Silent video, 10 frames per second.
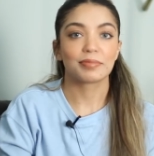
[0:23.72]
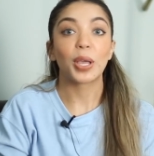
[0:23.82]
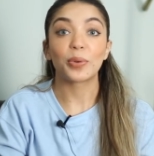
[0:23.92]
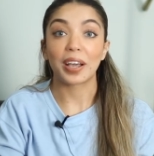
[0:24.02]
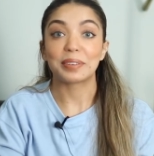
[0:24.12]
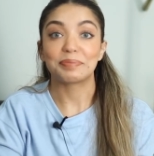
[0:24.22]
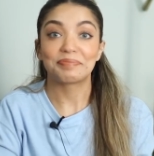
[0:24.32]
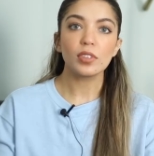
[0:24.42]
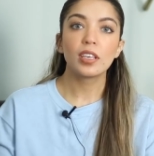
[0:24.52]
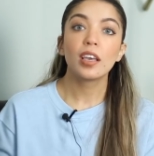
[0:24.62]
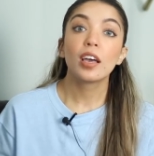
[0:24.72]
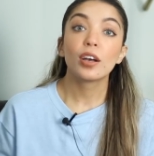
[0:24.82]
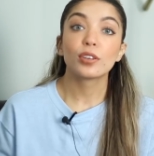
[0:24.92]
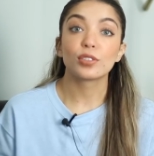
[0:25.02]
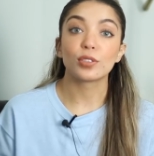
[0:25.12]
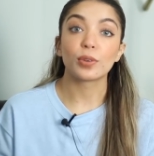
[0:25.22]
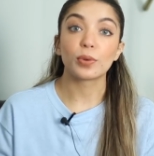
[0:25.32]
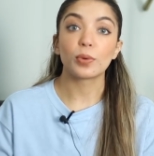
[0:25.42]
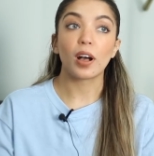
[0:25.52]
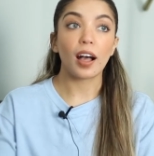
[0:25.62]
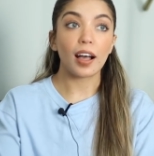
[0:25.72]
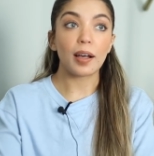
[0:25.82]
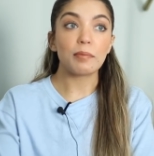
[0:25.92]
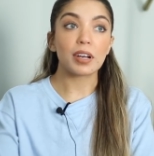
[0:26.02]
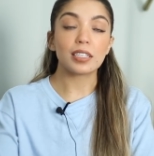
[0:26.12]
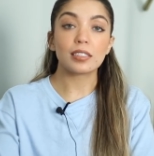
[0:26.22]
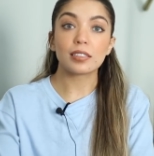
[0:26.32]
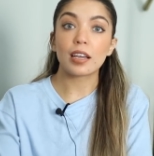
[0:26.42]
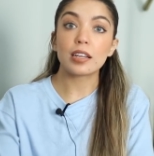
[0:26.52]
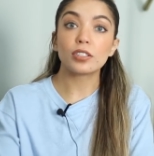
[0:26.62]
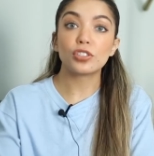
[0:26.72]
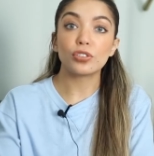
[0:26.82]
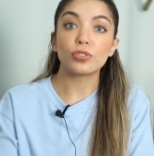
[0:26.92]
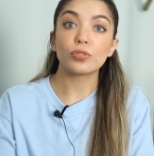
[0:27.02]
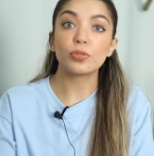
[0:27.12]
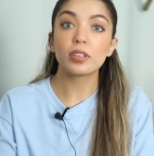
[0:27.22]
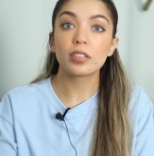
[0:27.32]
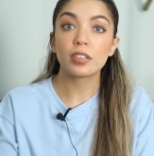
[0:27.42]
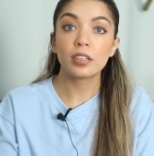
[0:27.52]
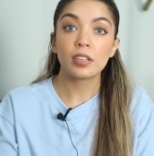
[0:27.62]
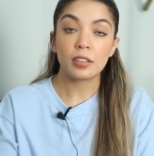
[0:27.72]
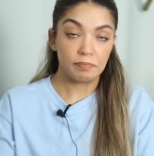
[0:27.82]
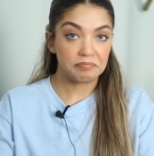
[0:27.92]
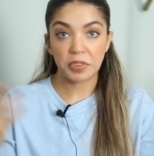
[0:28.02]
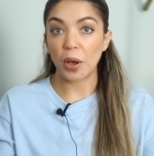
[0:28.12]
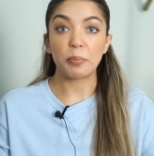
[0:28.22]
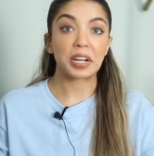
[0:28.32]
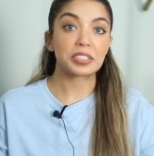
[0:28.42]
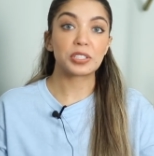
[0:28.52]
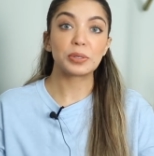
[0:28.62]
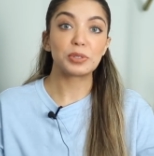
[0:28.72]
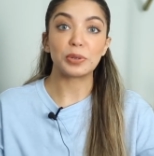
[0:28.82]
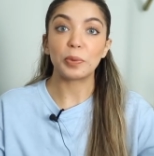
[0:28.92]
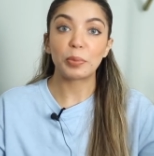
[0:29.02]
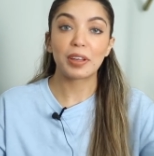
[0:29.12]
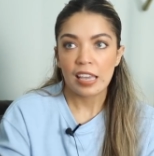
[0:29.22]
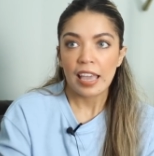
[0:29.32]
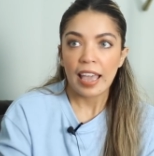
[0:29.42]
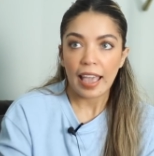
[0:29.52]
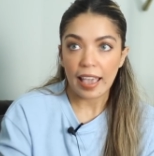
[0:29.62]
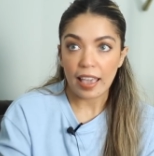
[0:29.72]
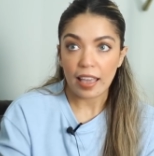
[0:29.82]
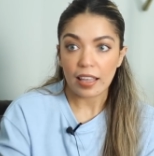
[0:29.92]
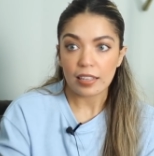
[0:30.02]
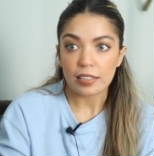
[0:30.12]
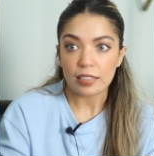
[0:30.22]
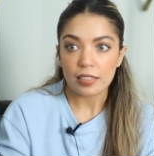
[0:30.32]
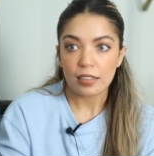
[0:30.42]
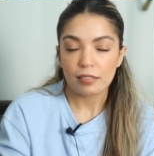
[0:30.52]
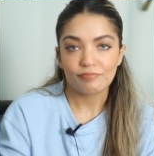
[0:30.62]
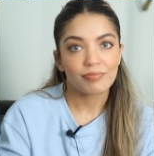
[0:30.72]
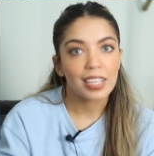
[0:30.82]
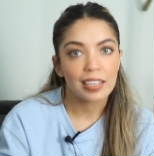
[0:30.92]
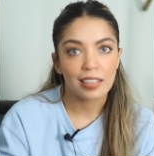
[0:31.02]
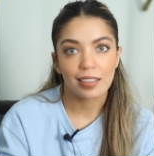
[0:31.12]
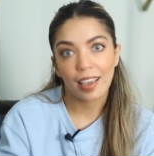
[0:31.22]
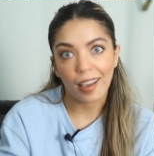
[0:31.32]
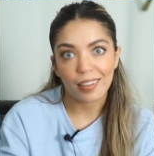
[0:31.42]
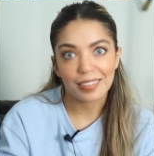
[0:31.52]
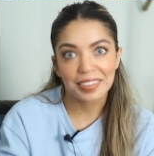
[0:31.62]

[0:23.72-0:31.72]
Okay. So I decided to come back to YouTube. And yeah.